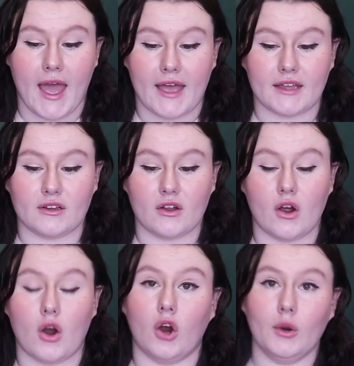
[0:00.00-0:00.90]
And
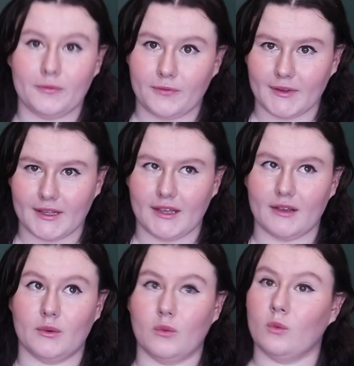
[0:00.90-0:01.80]

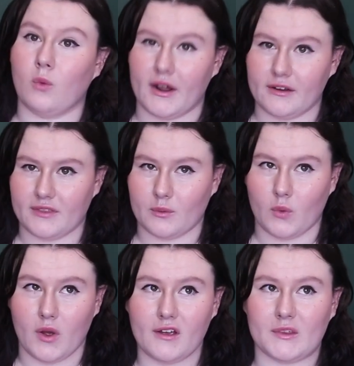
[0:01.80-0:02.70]
hopefully one of
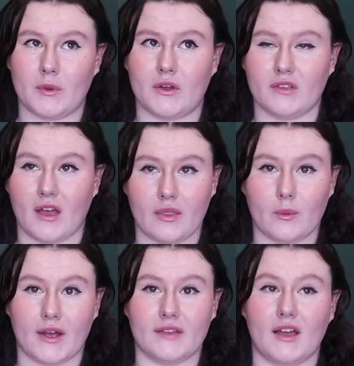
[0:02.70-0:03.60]
them works, because
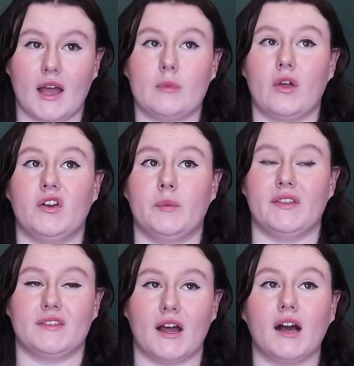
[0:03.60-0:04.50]
otherwise I'm going to
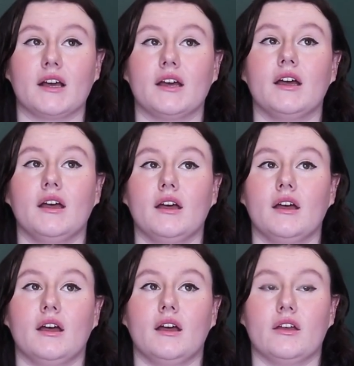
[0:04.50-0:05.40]
be stuck
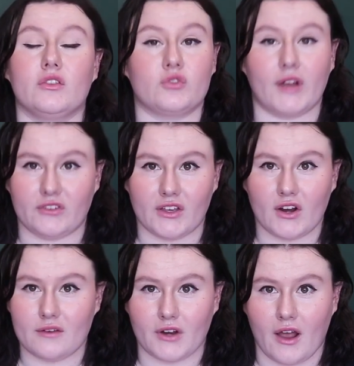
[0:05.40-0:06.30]

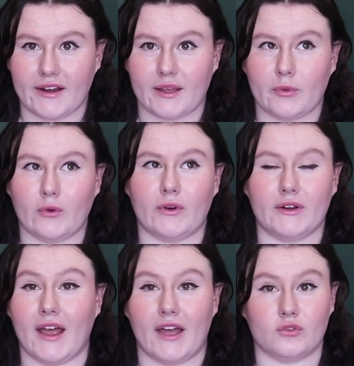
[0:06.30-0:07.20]
stretching it over an ironing
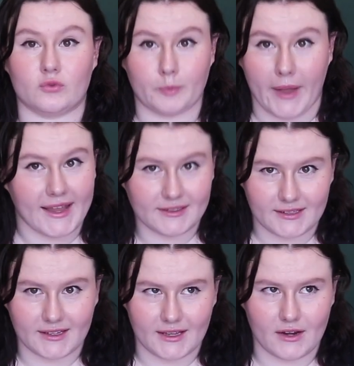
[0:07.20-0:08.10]
board and
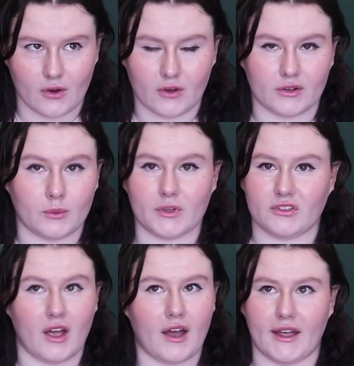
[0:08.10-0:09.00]
painting it on,
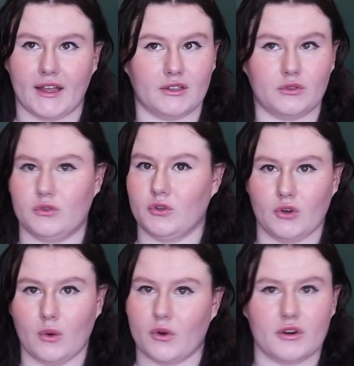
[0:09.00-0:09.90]
which I
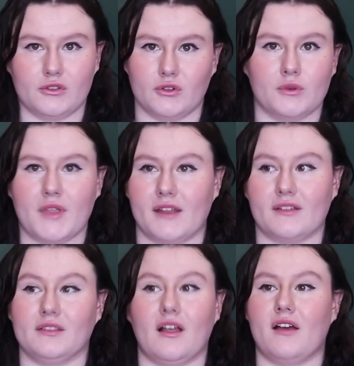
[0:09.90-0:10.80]
do not want to do. That
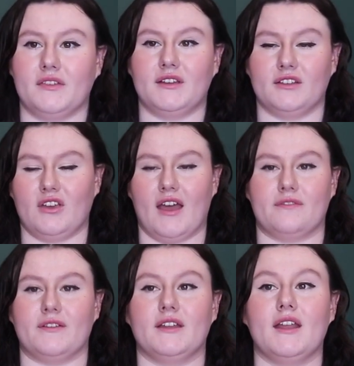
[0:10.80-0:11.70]
is a last-ditch
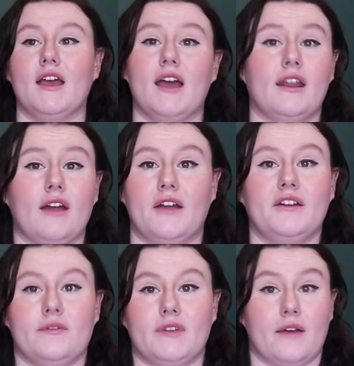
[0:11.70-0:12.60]
effort, and I
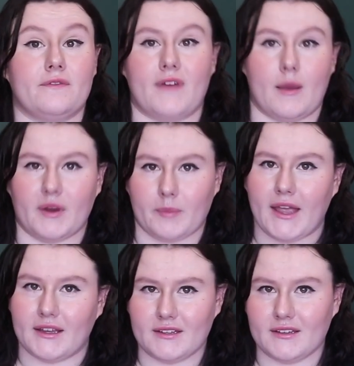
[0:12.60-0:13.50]
don't even have fabric
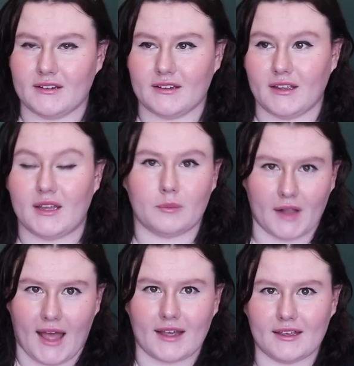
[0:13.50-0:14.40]
paint in
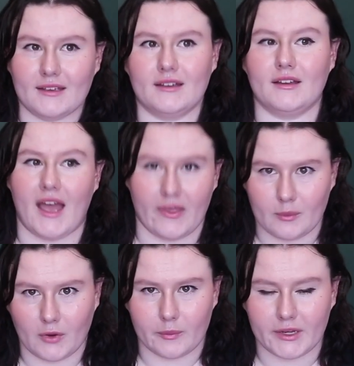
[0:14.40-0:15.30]
black at
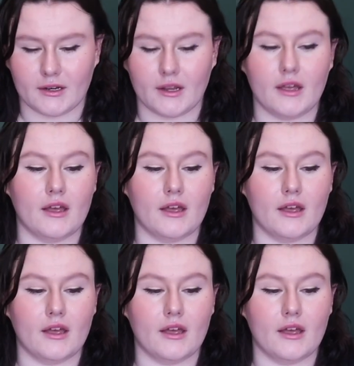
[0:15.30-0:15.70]
the moment.